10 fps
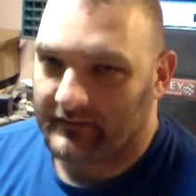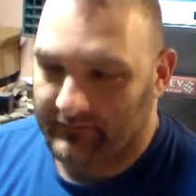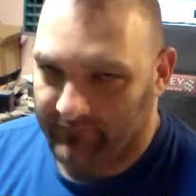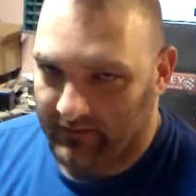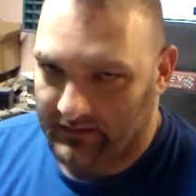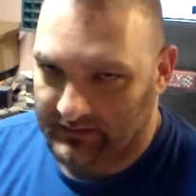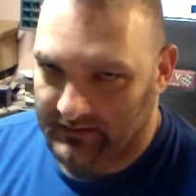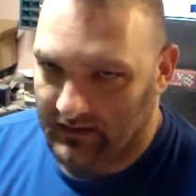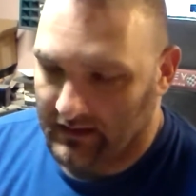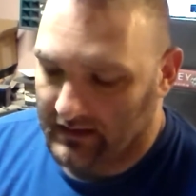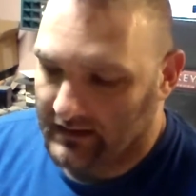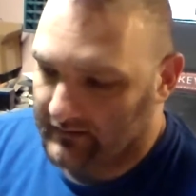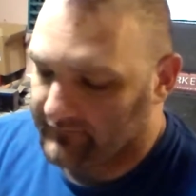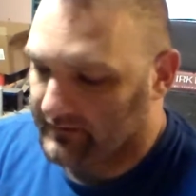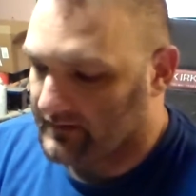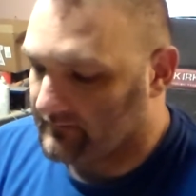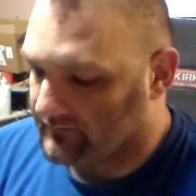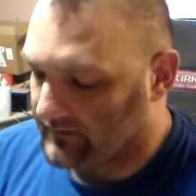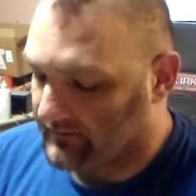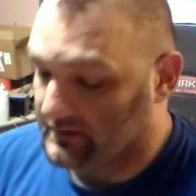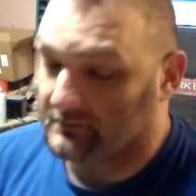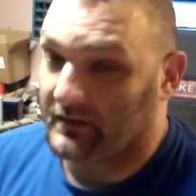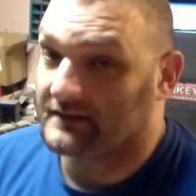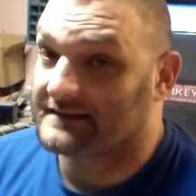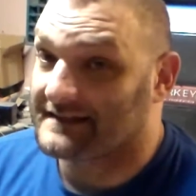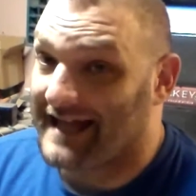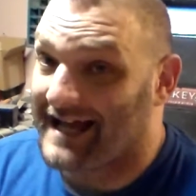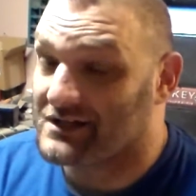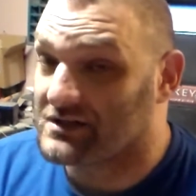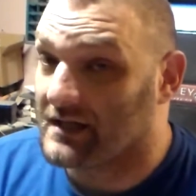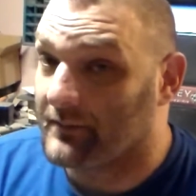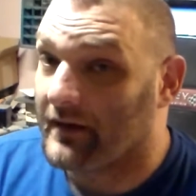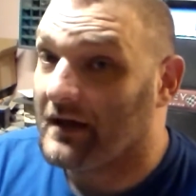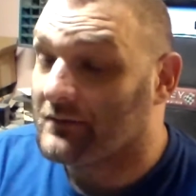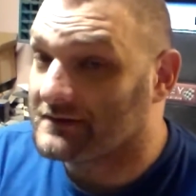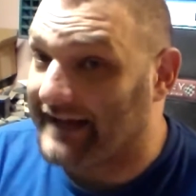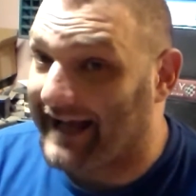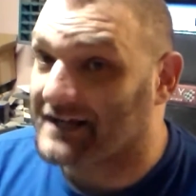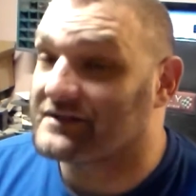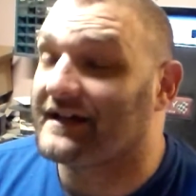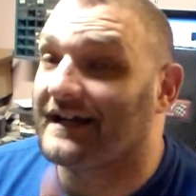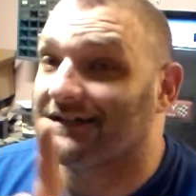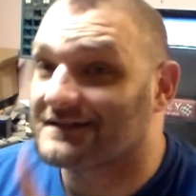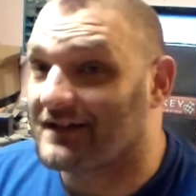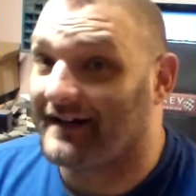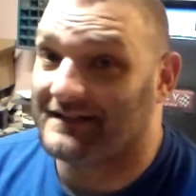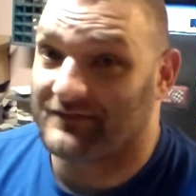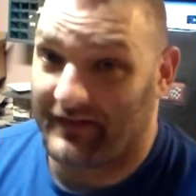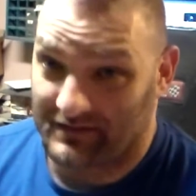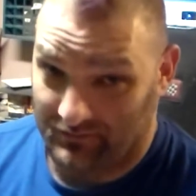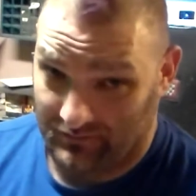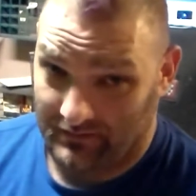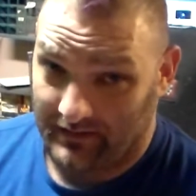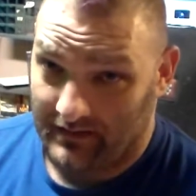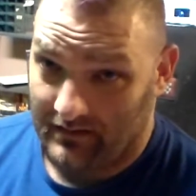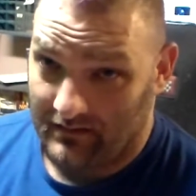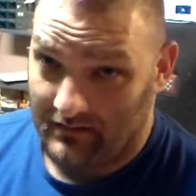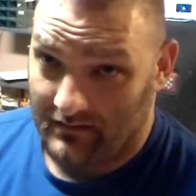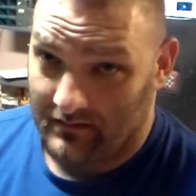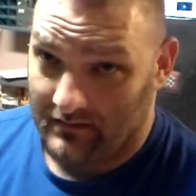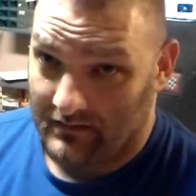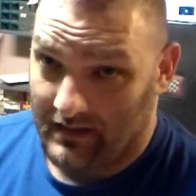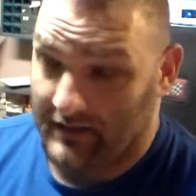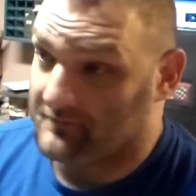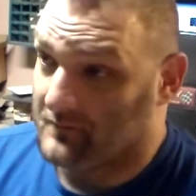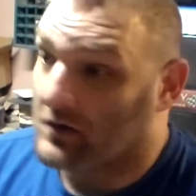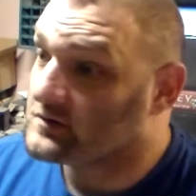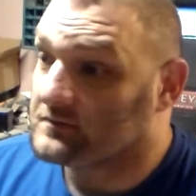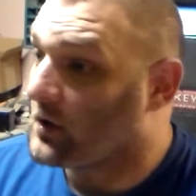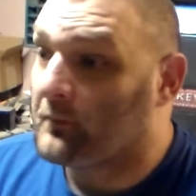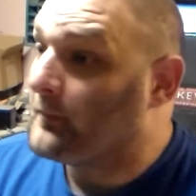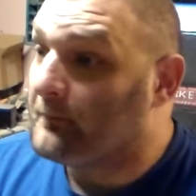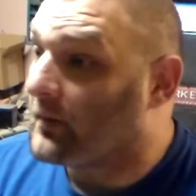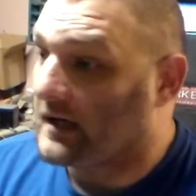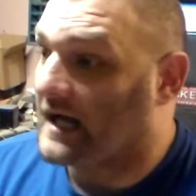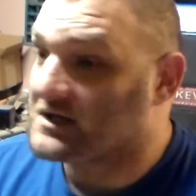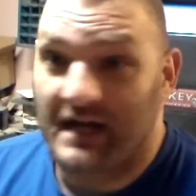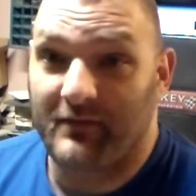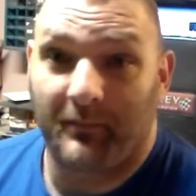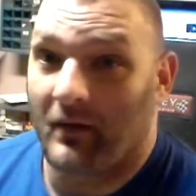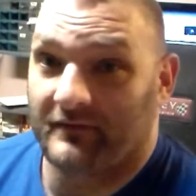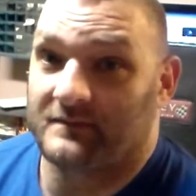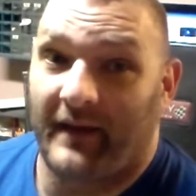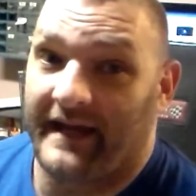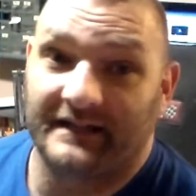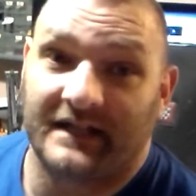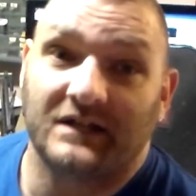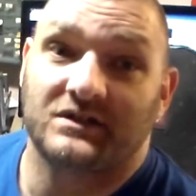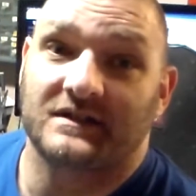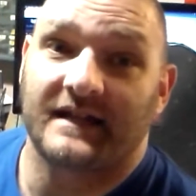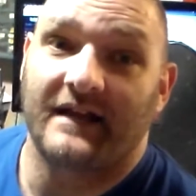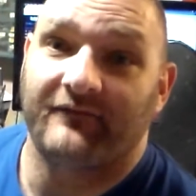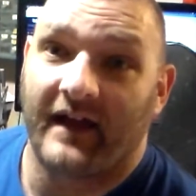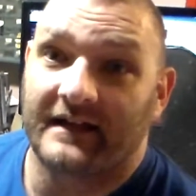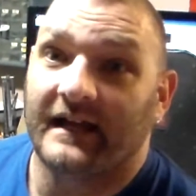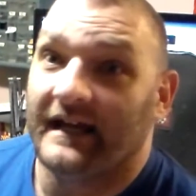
for the vessel, because that ship was actually a science vessel. If nobody actually ever bothers paying attention to that fact,